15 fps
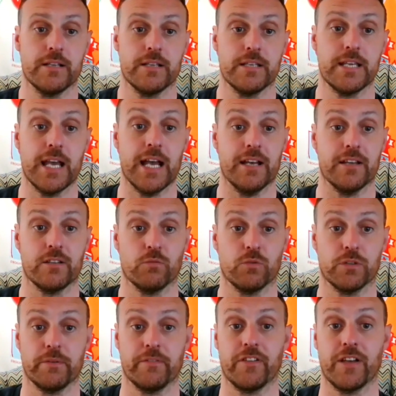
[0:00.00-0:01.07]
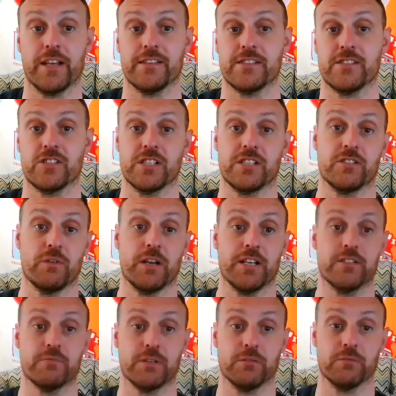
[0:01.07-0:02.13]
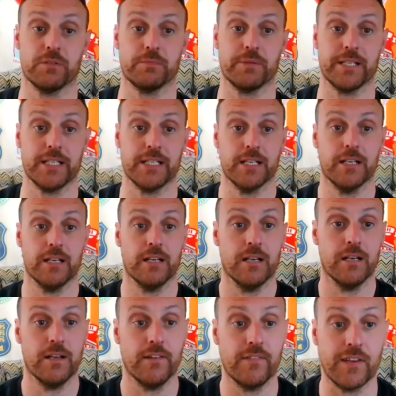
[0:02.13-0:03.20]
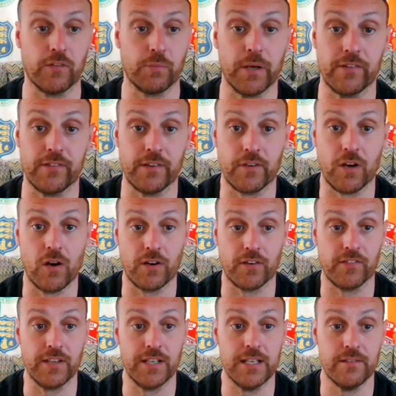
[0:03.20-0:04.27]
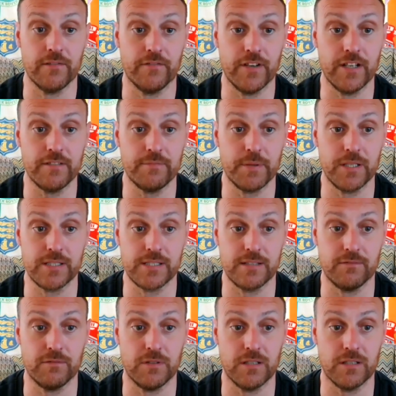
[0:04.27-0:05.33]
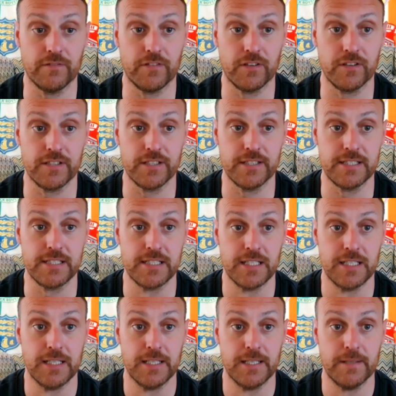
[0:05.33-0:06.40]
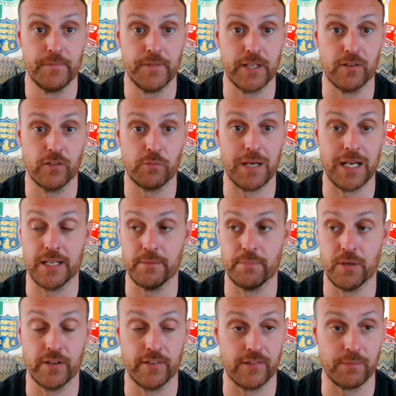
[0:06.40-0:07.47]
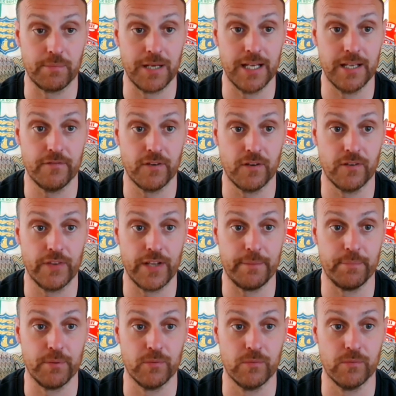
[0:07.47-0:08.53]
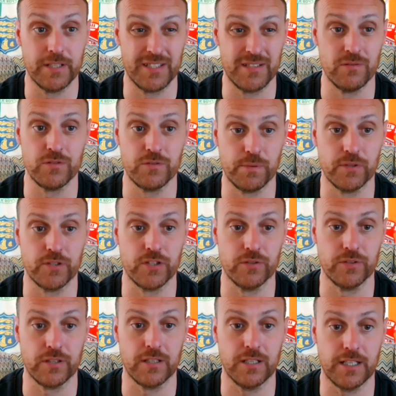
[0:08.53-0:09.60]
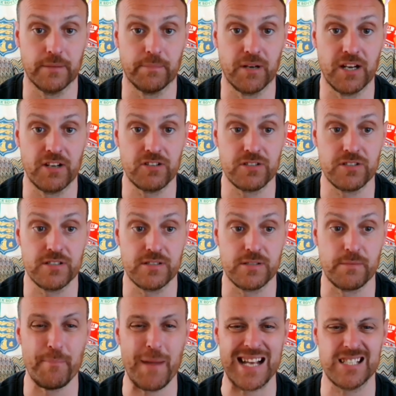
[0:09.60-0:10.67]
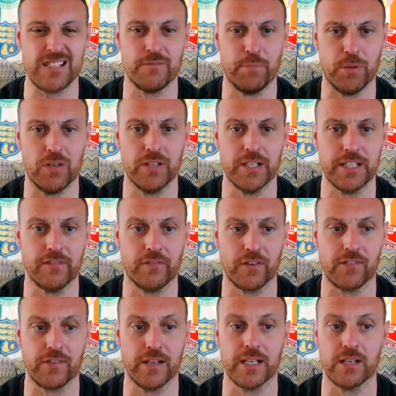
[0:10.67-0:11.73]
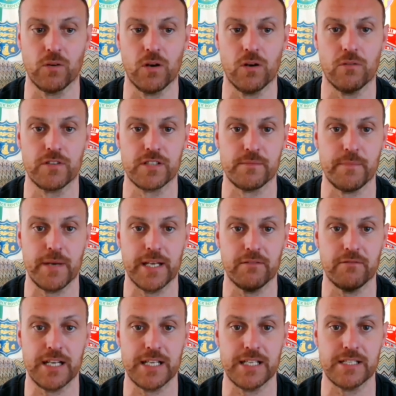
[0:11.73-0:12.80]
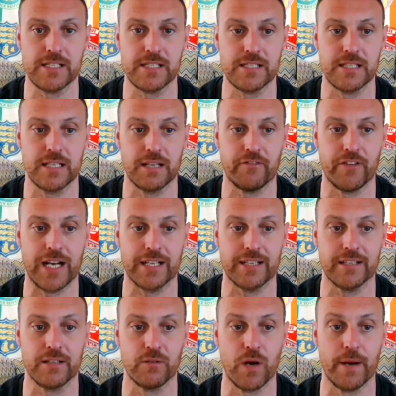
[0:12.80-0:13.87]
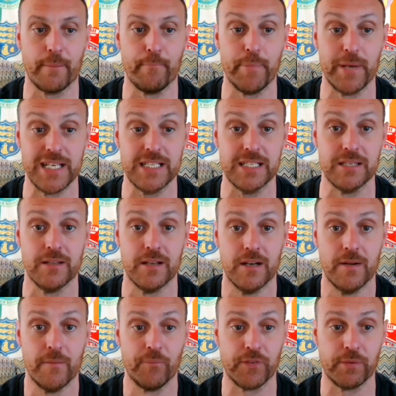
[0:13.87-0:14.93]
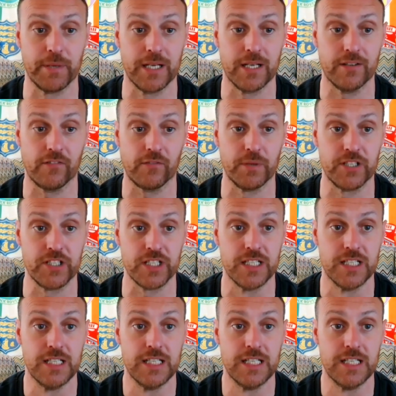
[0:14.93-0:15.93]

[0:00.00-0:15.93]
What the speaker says: yeah, they would have been facing a situation where there would have been 6 points off Cork City and 5 points off Waterford. And, it's plenty of points to play for and that, but it does put you under a lot of pressure. So it's a massive point for Sligo Rovers in many ways, the fact that they weren't beaten, to be honest with you.